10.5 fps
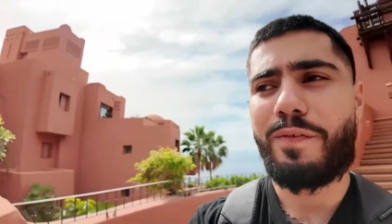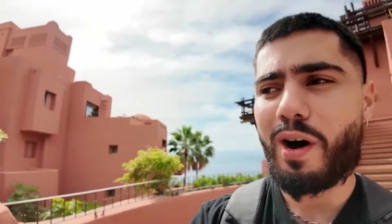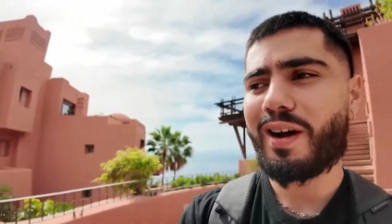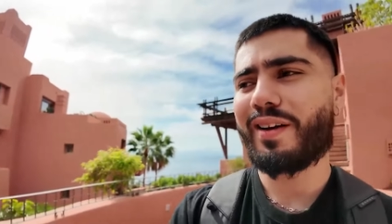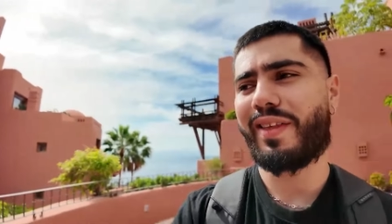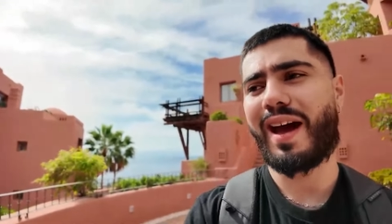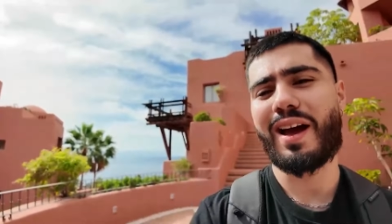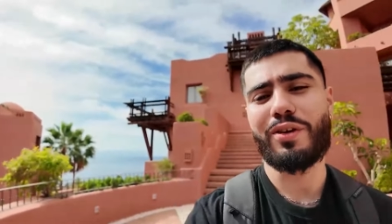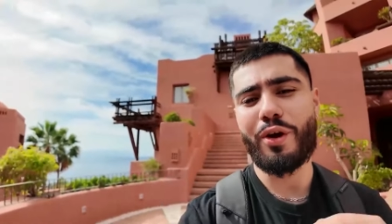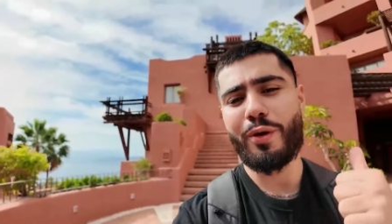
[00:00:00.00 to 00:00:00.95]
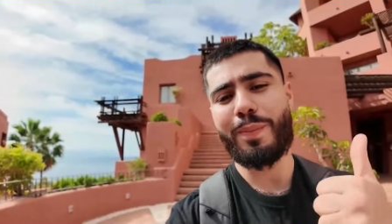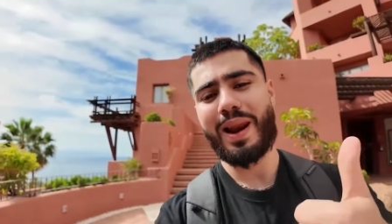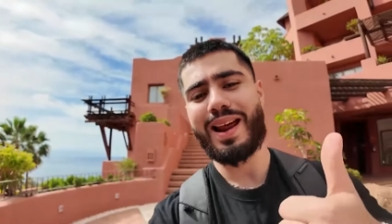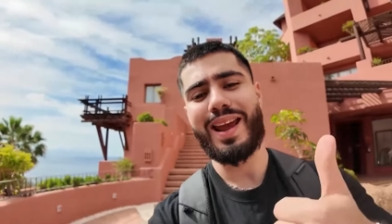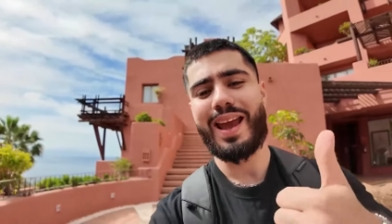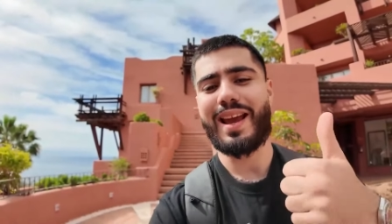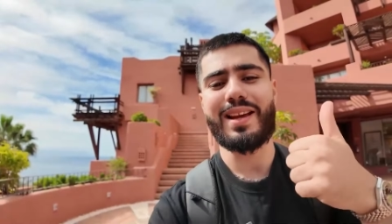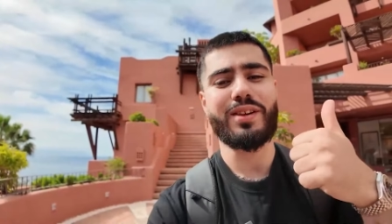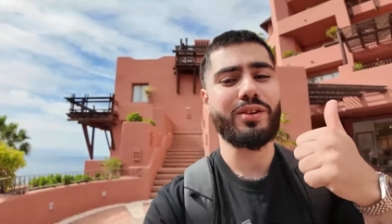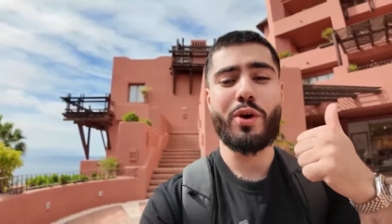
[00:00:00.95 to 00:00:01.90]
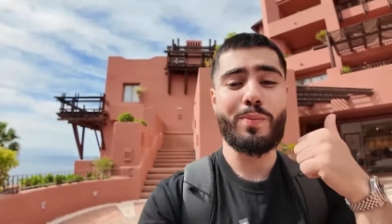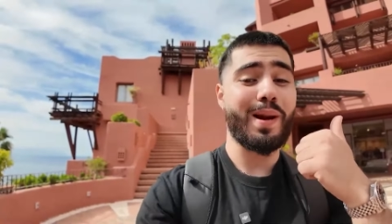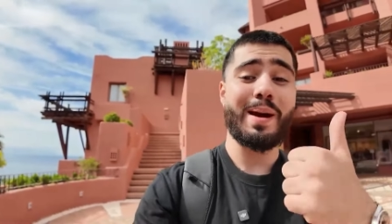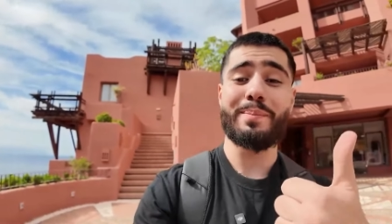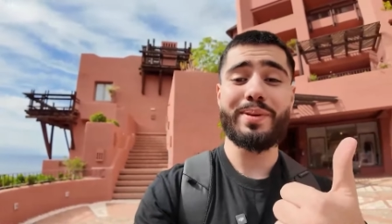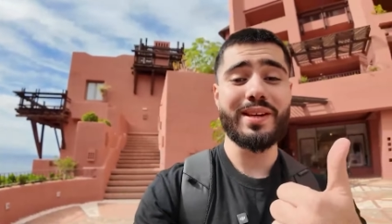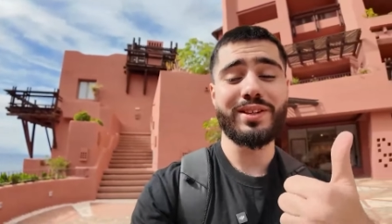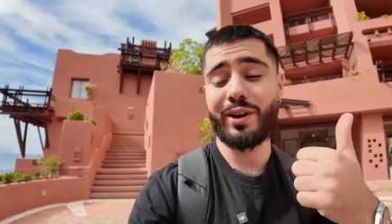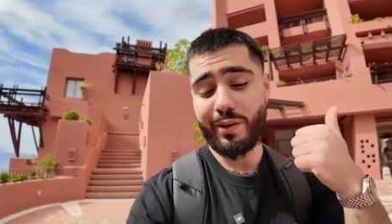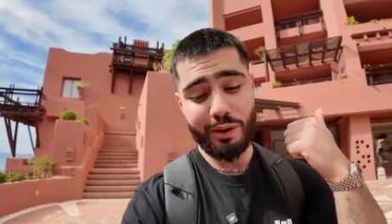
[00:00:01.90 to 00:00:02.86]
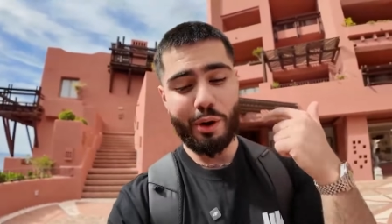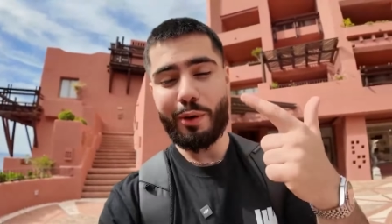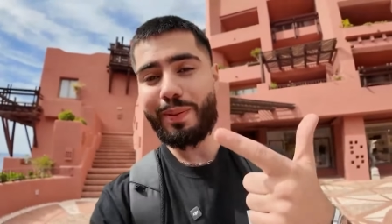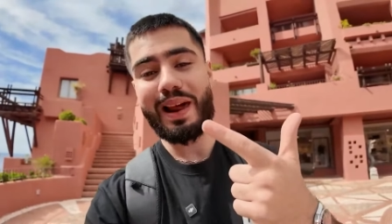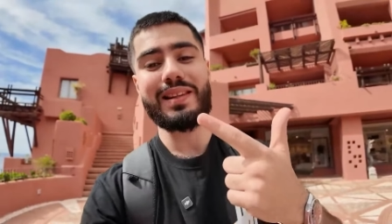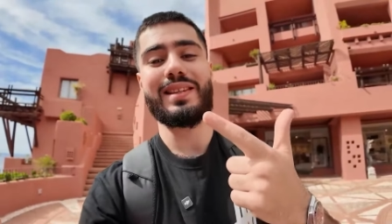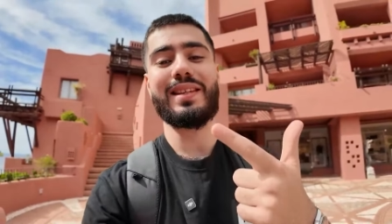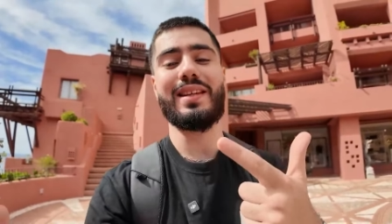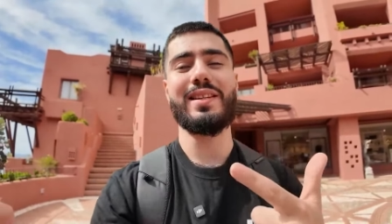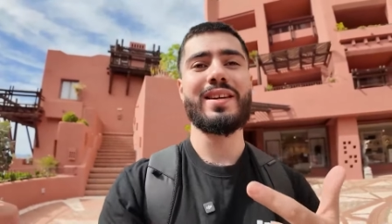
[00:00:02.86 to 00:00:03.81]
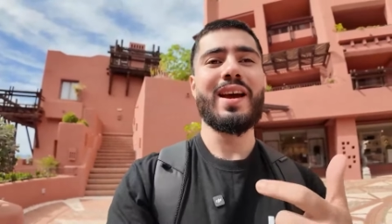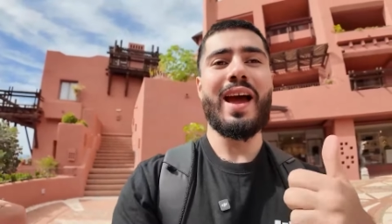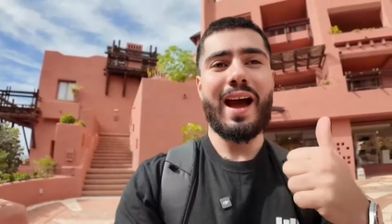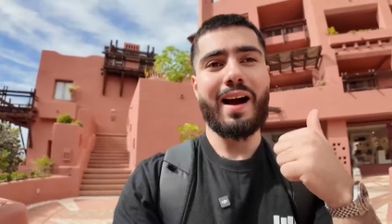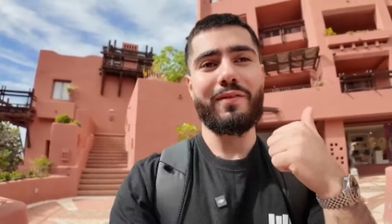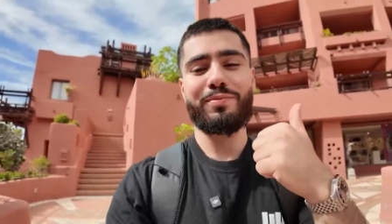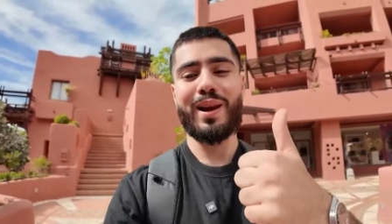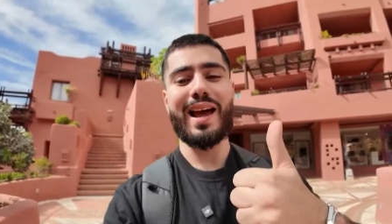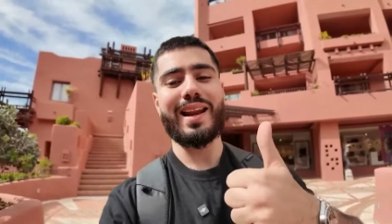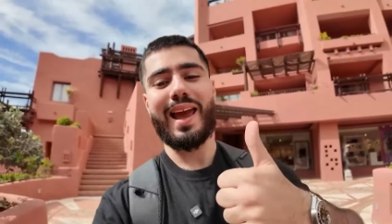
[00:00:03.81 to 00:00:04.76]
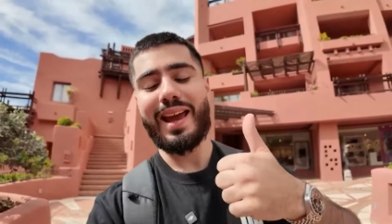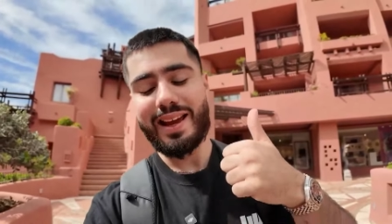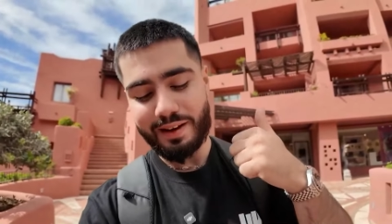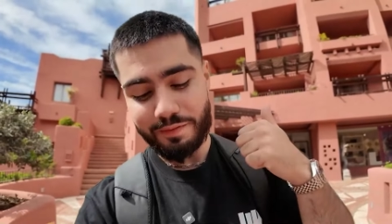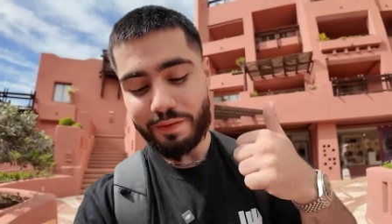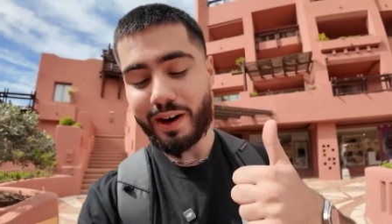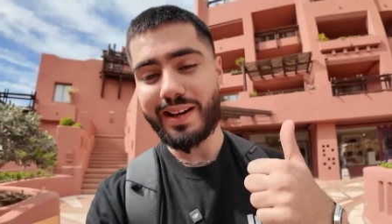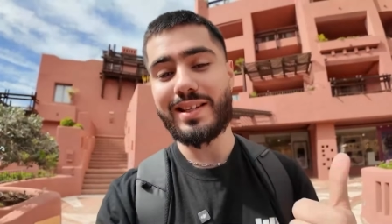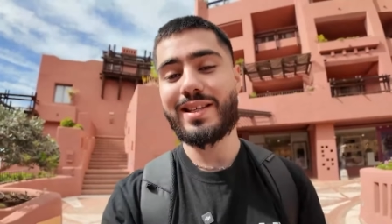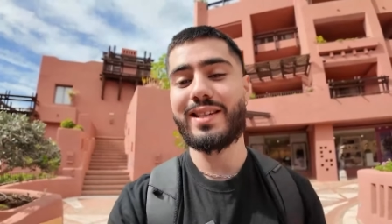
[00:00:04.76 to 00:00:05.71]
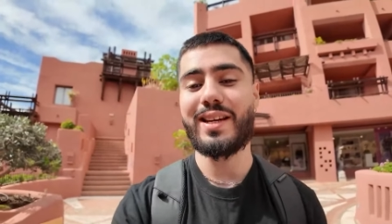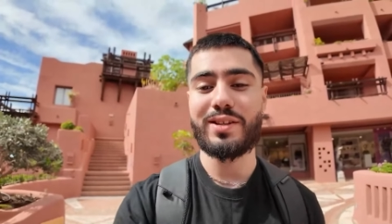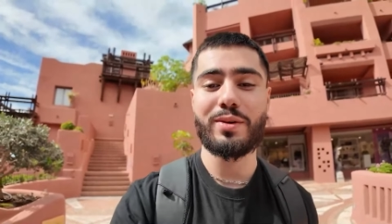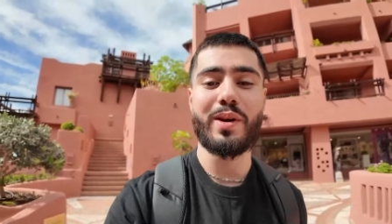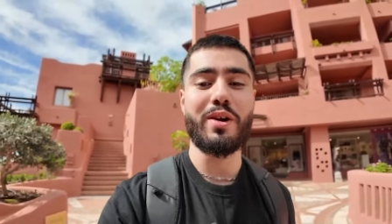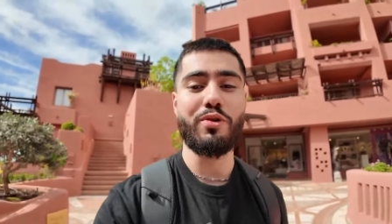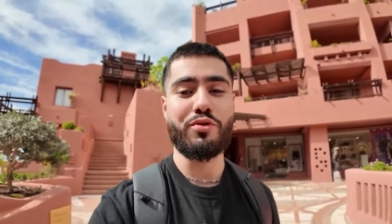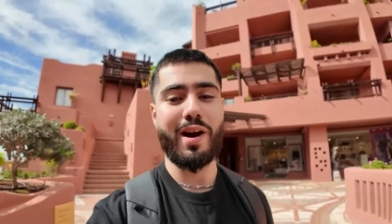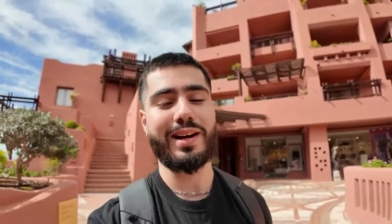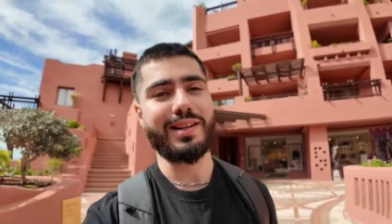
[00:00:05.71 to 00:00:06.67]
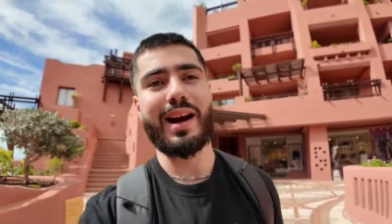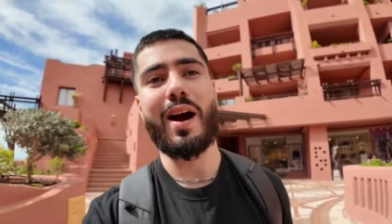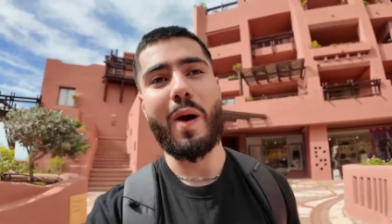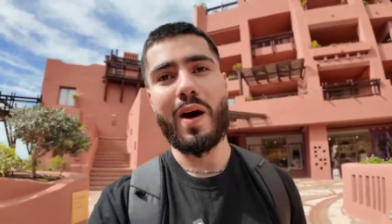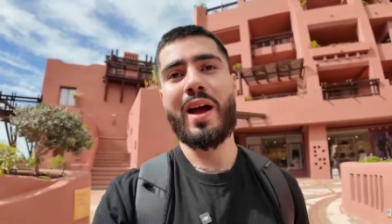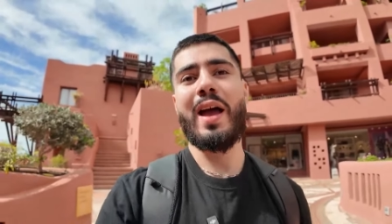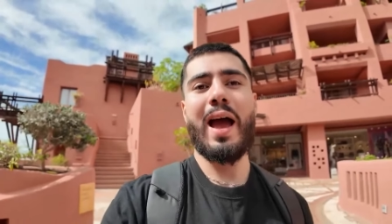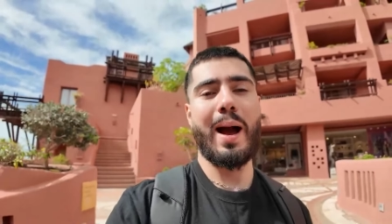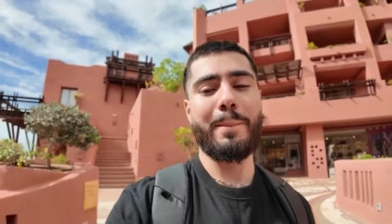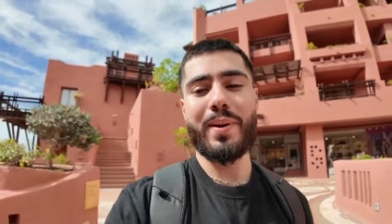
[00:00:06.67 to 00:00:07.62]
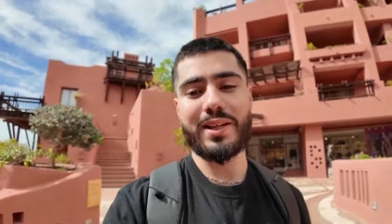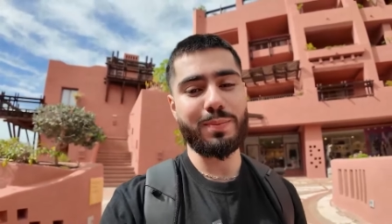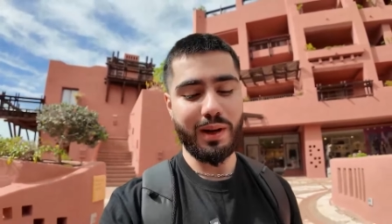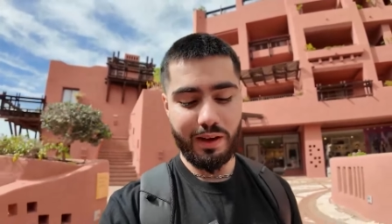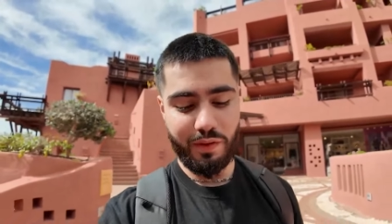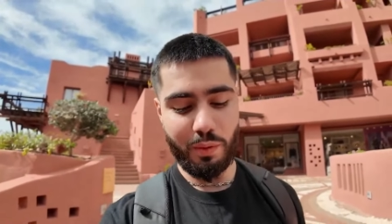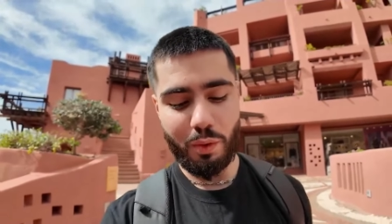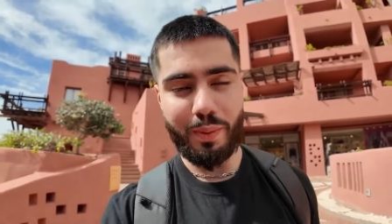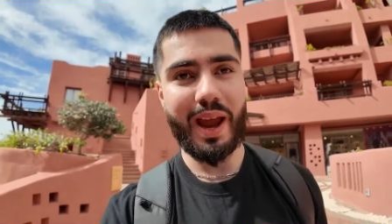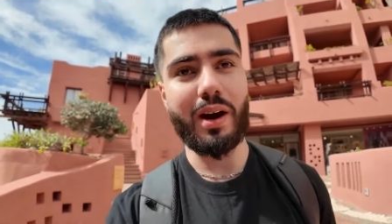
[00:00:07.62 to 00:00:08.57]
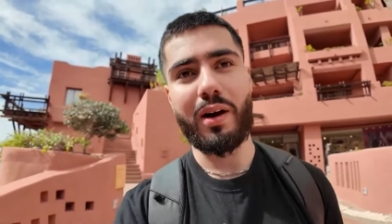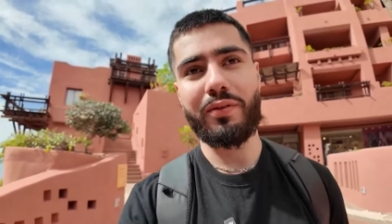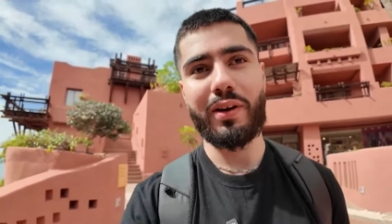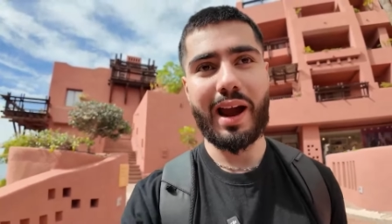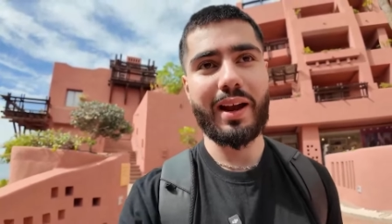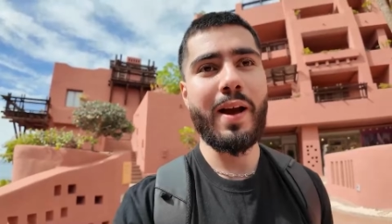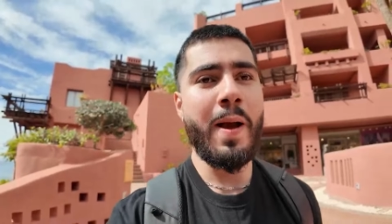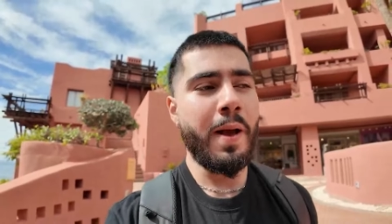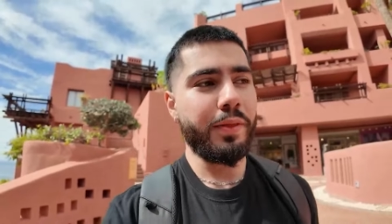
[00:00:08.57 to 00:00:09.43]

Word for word: Fuck that. No plan A, no plan B, sorry, no plan C's. Have plan A and fucking stick to it and grind it out. And best believe it will pay off. Like,